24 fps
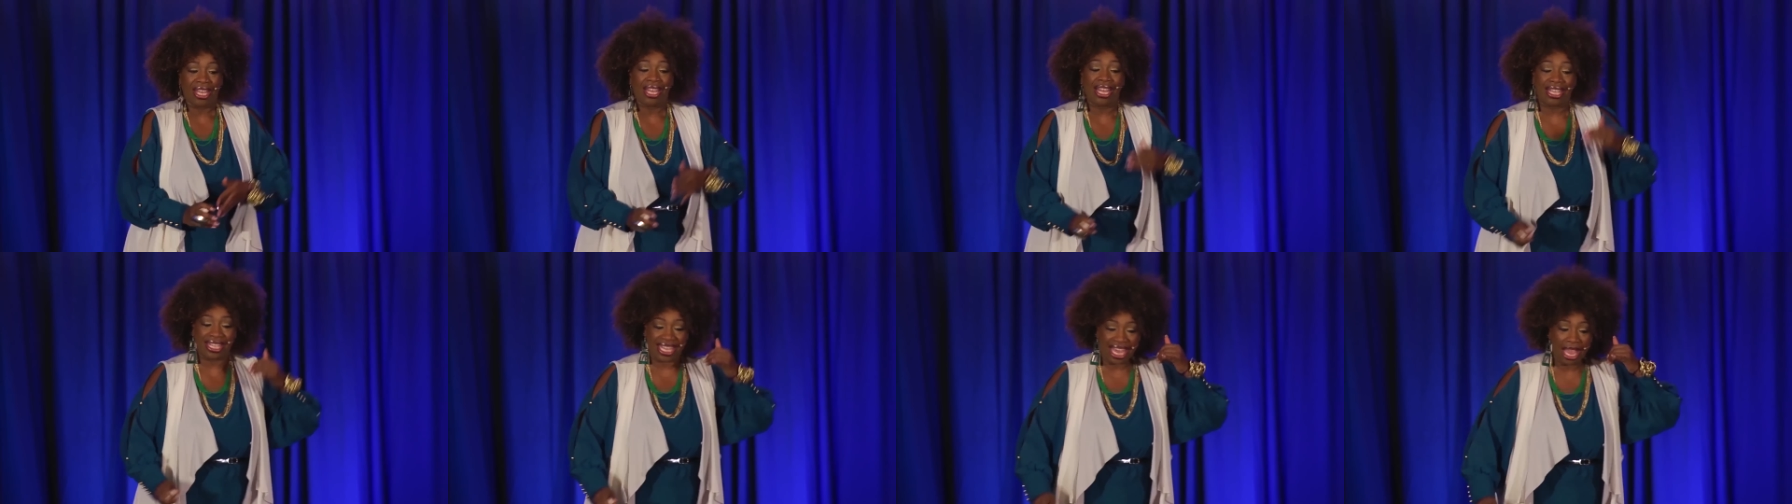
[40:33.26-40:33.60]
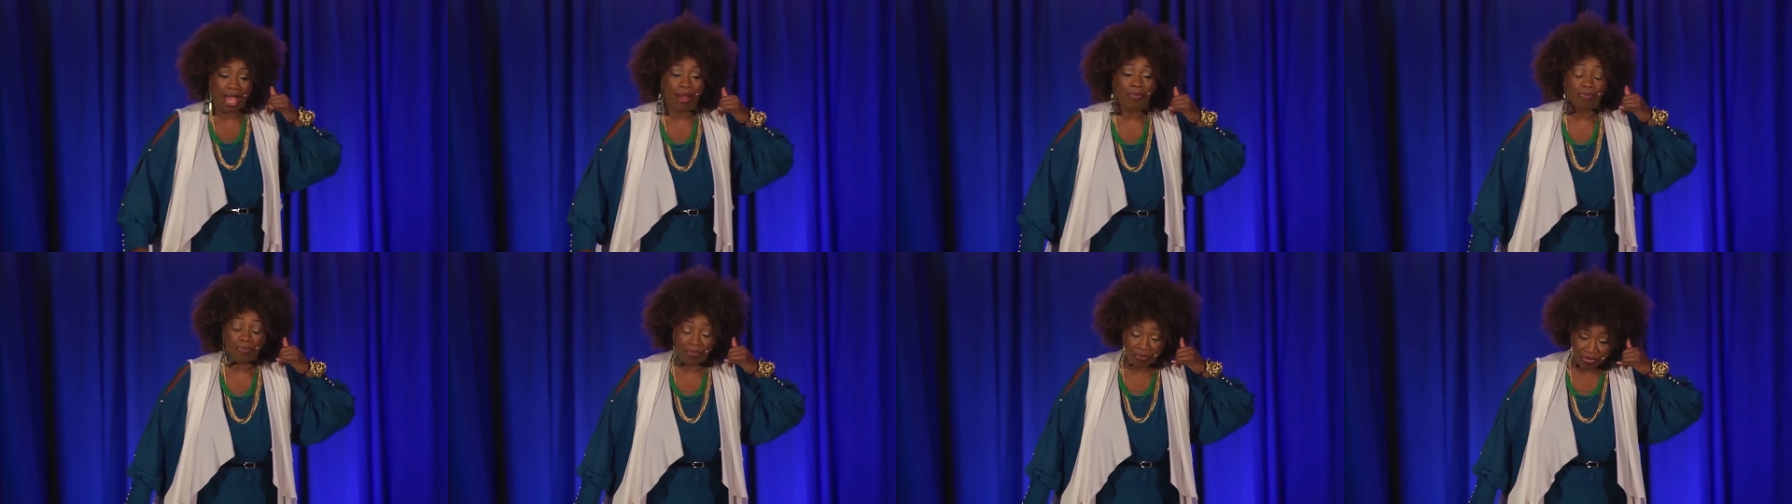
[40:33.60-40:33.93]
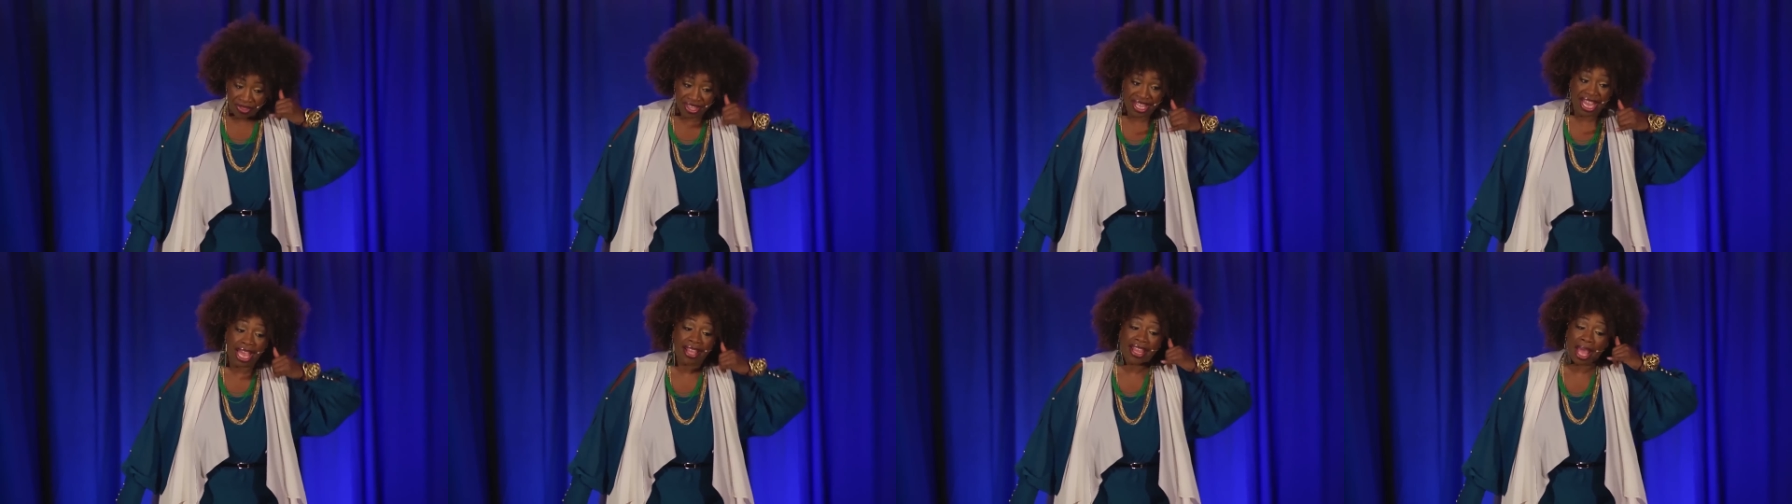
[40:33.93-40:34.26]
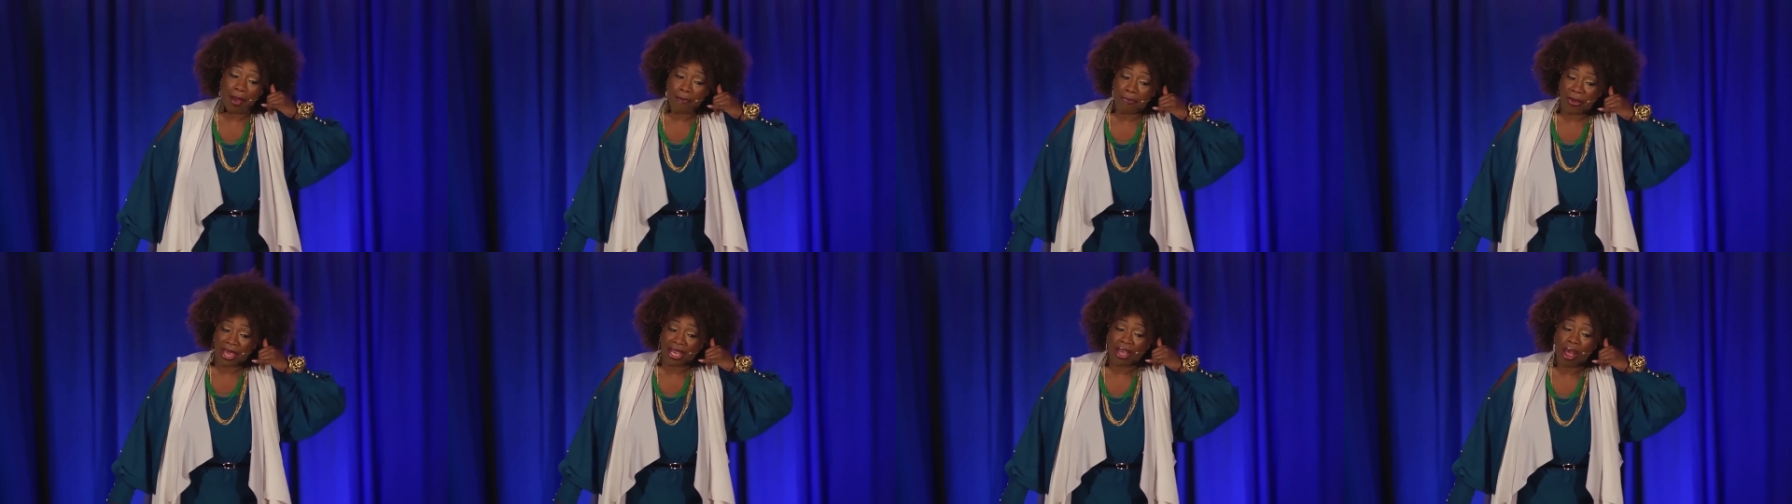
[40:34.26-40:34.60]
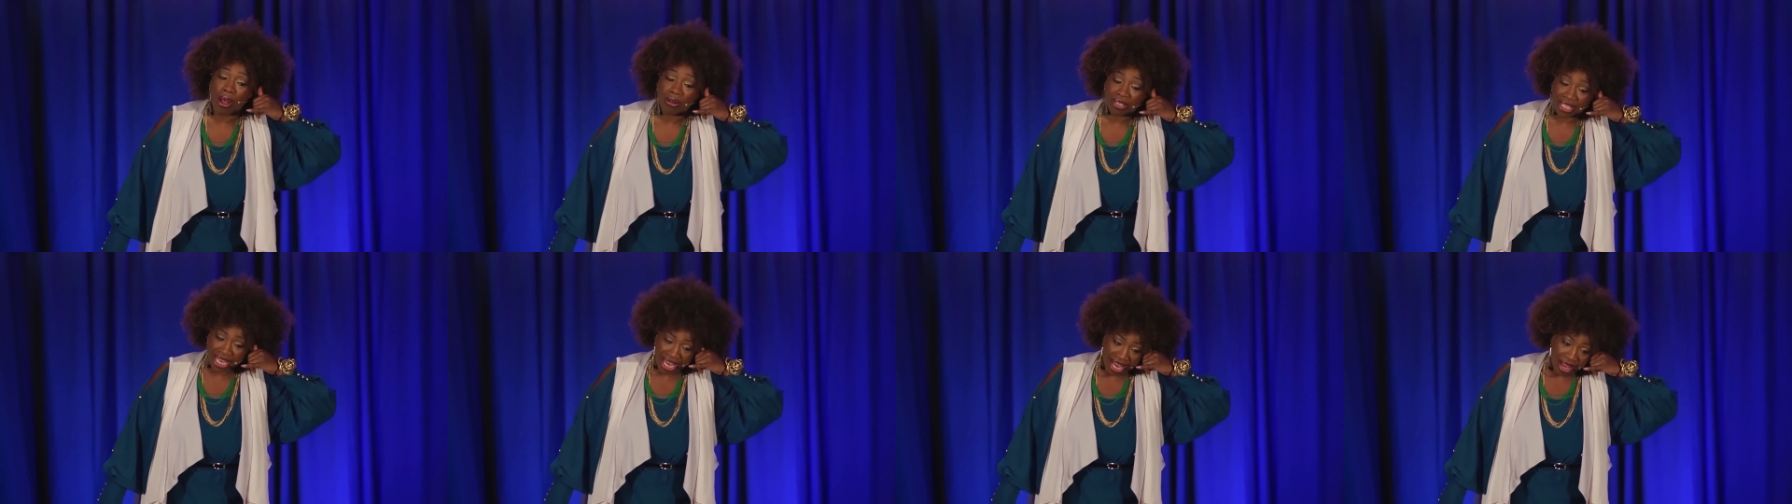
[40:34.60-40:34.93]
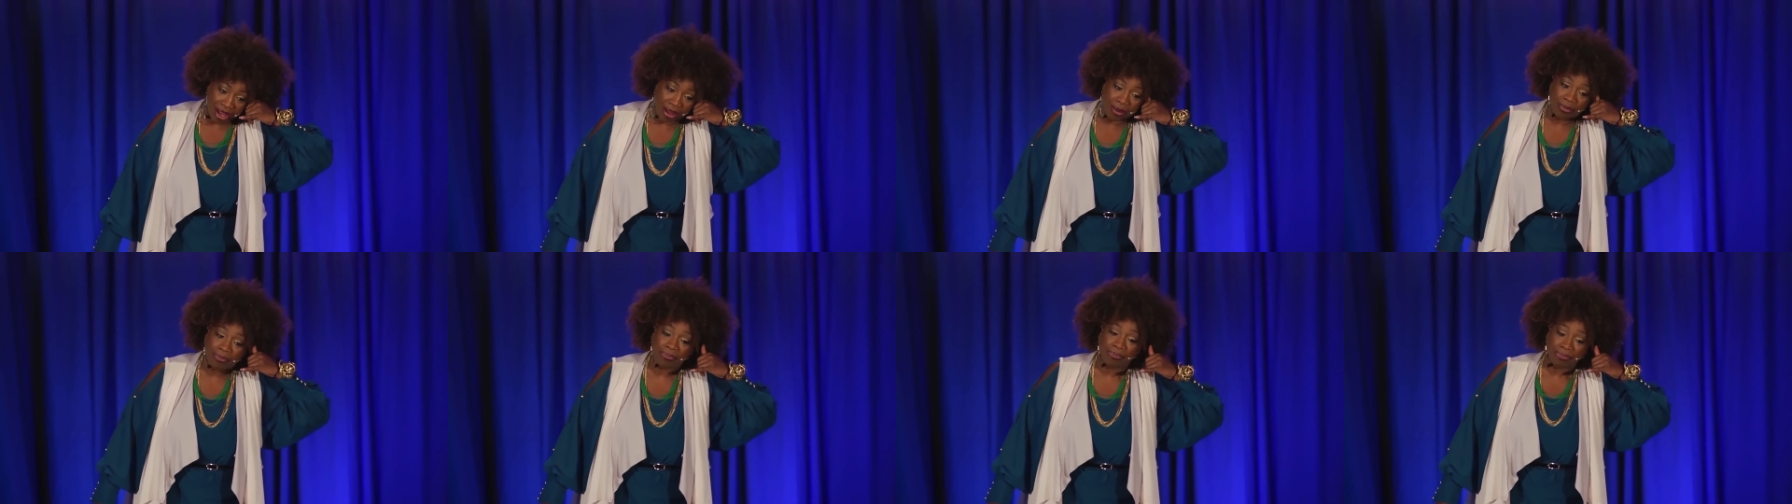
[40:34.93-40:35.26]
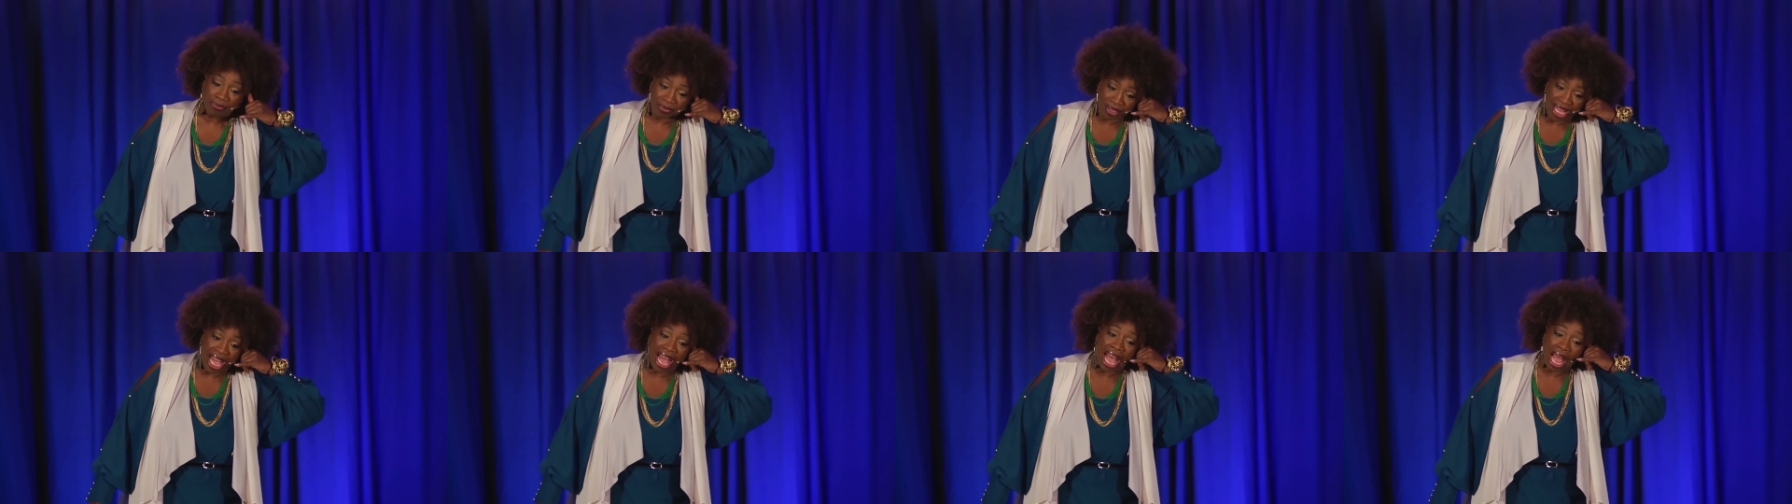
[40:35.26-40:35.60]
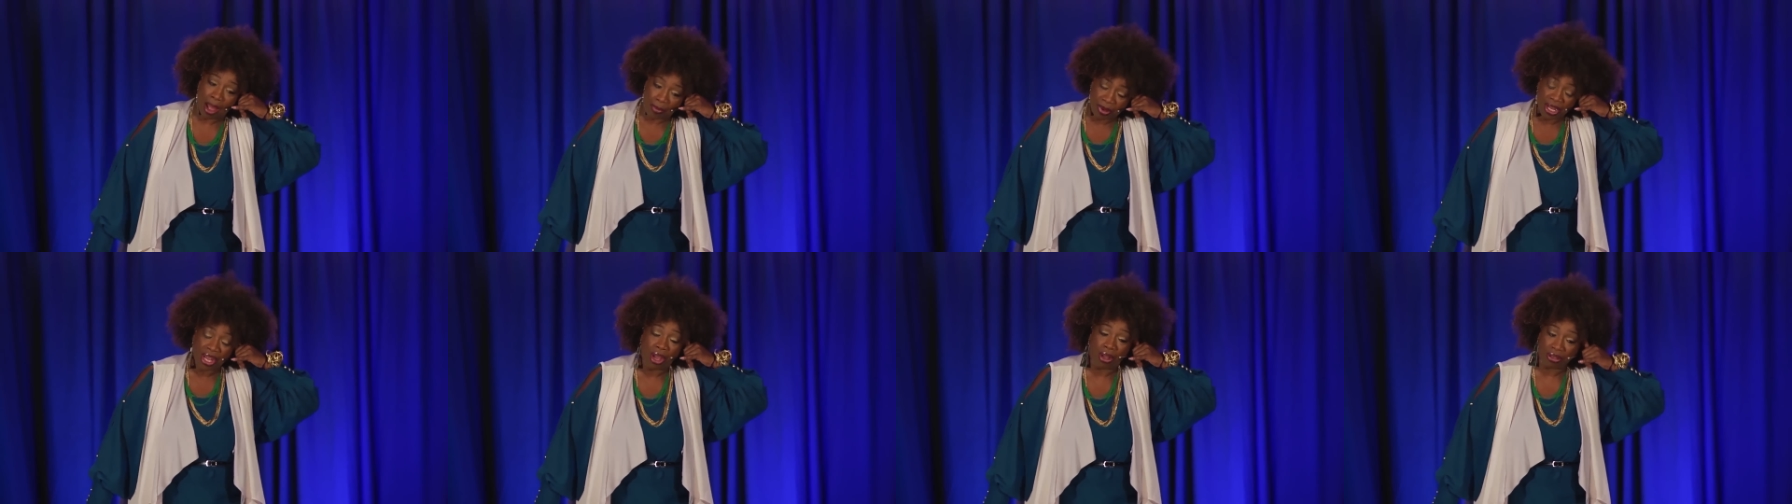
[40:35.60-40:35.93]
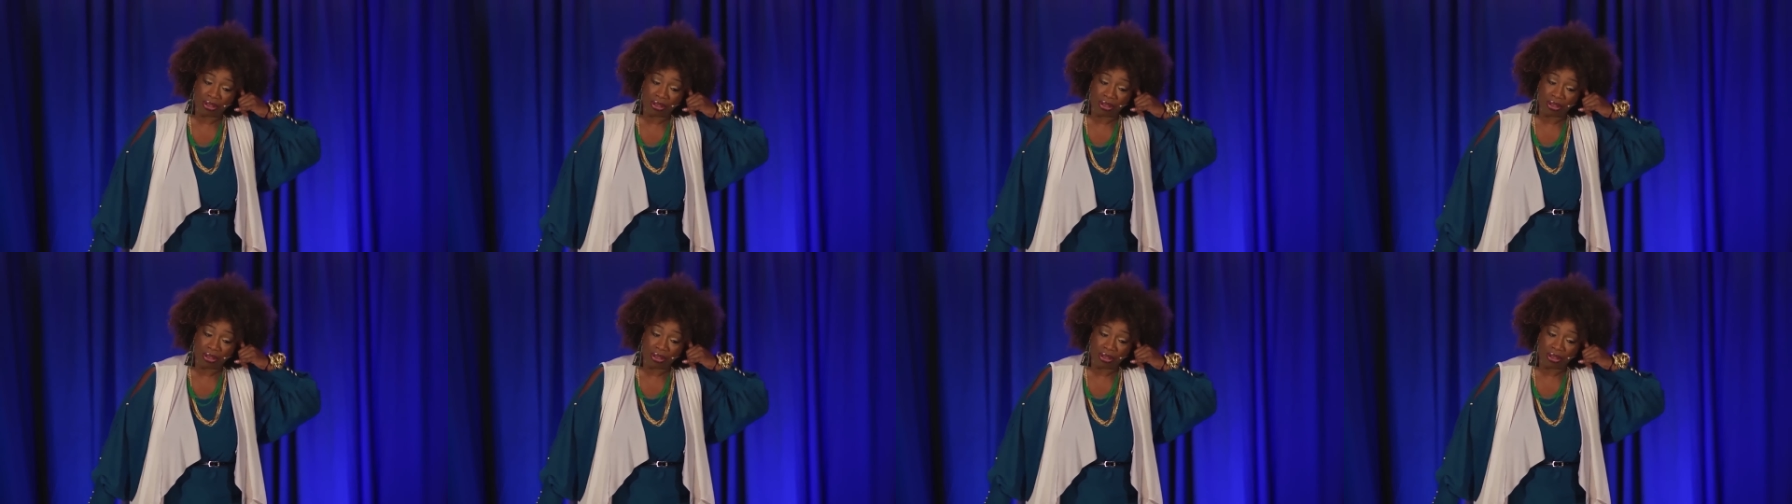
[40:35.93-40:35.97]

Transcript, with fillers: Uh, yeah, yeah, that big hotel, mm-hmm, the Omni